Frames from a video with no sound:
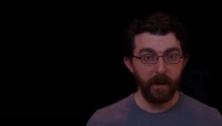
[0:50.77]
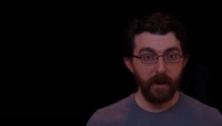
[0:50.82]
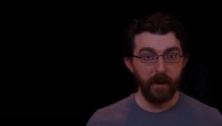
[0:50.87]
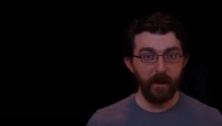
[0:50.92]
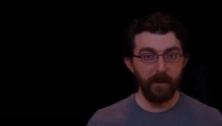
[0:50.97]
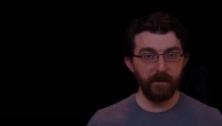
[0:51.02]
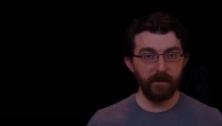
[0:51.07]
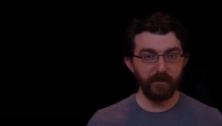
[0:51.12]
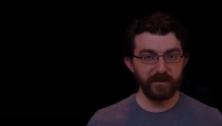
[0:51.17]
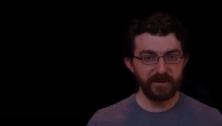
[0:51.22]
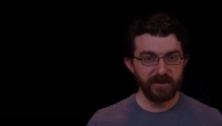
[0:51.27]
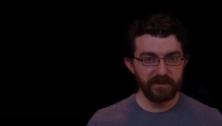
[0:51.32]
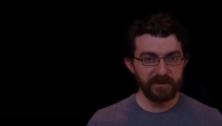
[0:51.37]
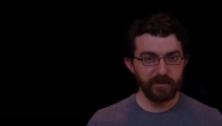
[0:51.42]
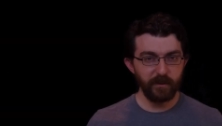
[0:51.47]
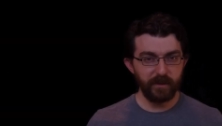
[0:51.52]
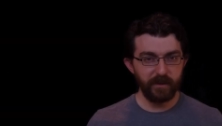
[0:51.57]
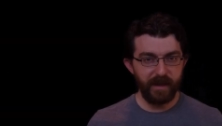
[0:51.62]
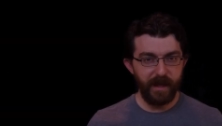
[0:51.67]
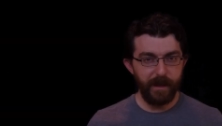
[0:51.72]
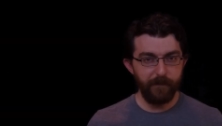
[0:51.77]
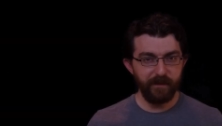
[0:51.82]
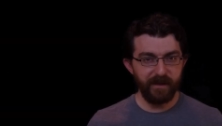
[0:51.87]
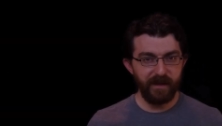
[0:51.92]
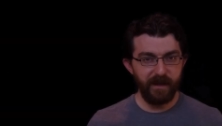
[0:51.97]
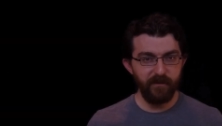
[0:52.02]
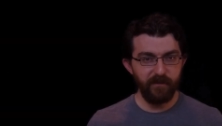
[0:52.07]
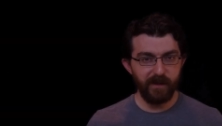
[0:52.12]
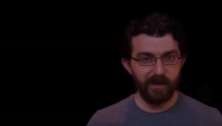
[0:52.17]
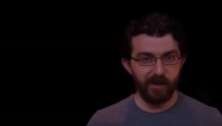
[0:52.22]
There was also a lab
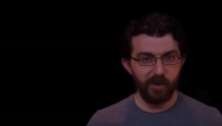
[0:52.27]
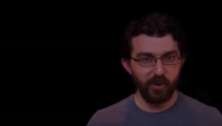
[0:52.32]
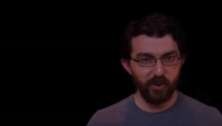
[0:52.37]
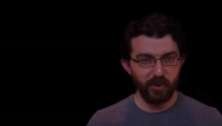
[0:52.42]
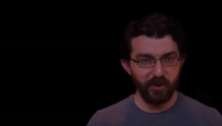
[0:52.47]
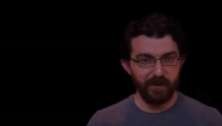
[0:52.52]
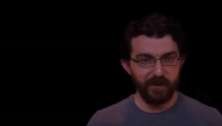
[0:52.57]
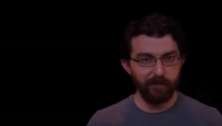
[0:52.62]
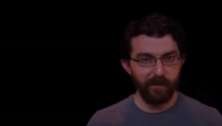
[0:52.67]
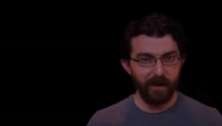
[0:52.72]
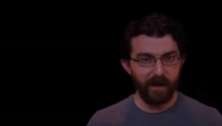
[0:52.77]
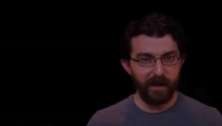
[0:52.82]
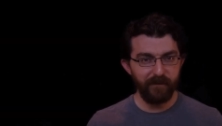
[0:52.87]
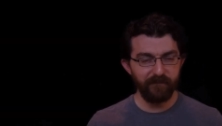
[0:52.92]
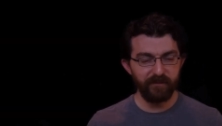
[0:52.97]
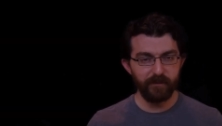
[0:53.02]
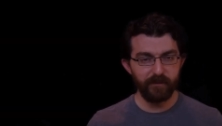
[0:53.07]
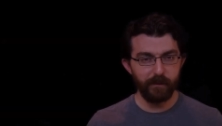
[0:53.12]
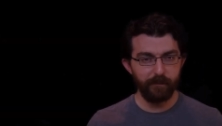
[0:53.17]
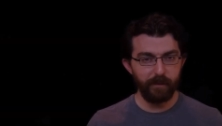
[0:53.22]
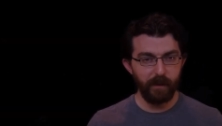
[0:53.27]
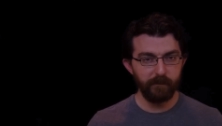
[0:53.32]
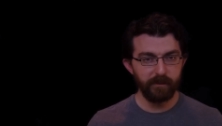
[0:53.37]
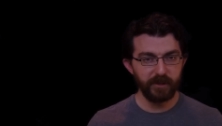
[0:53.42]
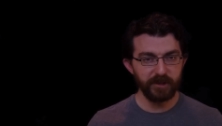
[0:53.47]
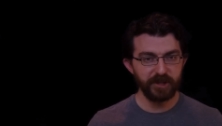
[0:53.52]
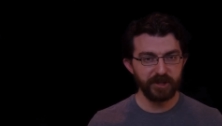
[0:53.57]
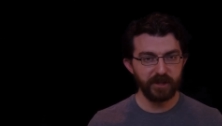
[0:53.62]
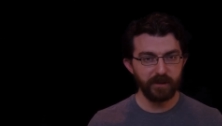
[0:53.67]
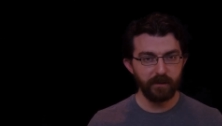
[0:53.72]
kit that you could buy from the
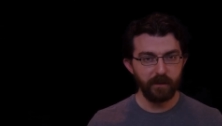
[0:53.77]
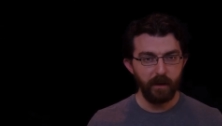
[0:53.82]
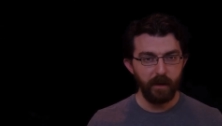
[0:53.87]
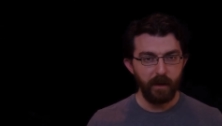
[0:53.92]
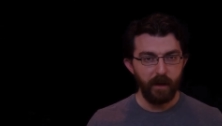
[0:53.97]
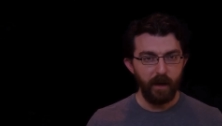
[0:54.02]
publisher.